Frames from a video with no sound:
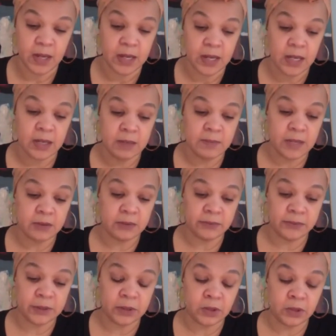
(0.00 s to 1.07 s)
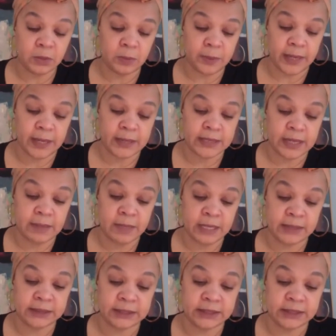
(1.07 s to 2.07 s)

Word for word: In the middle of a global pandemic,